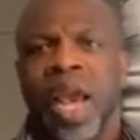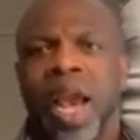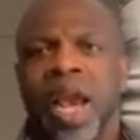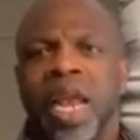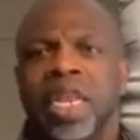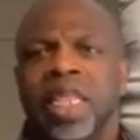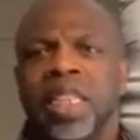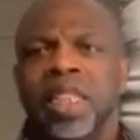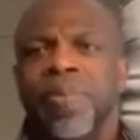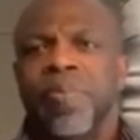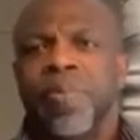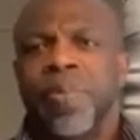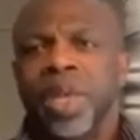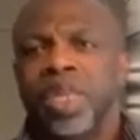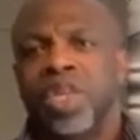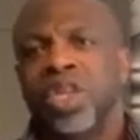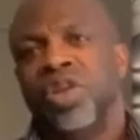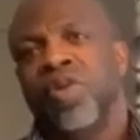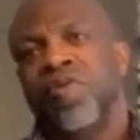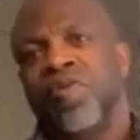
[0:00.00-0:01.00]
And in the
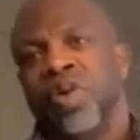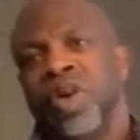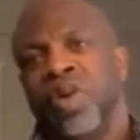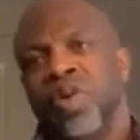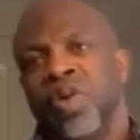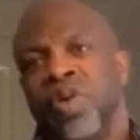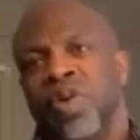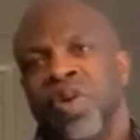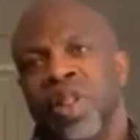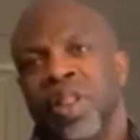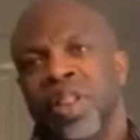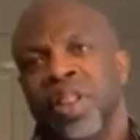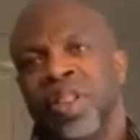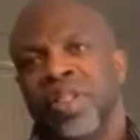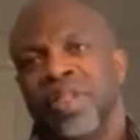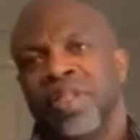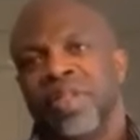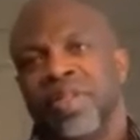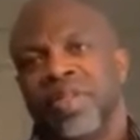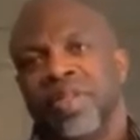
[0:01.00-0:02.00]
midst of it all,
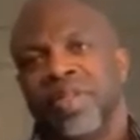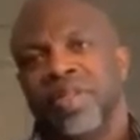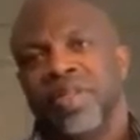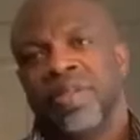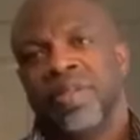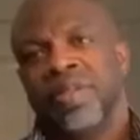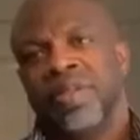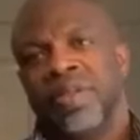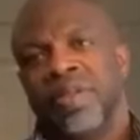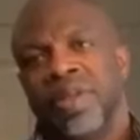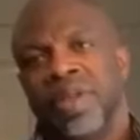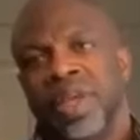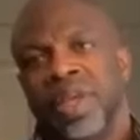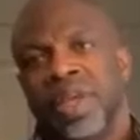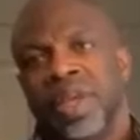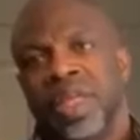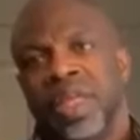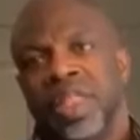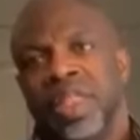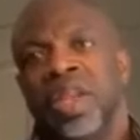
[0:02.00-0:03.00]

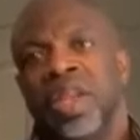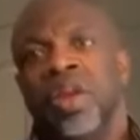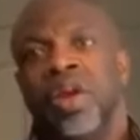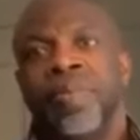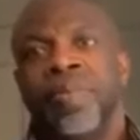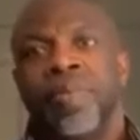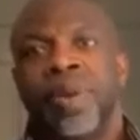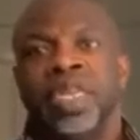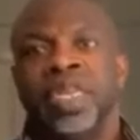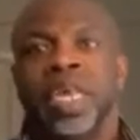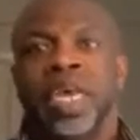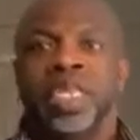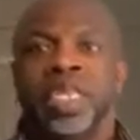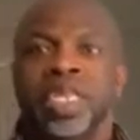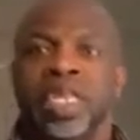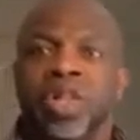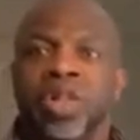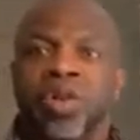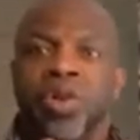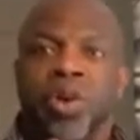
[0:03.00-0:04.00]
the numbers are
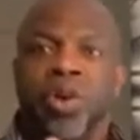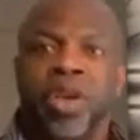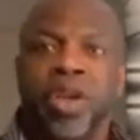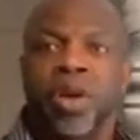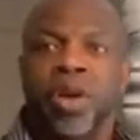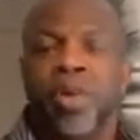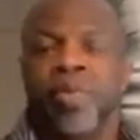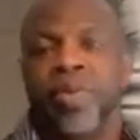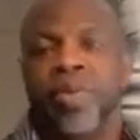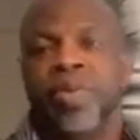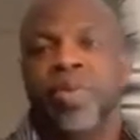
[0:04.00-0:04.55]
still going up.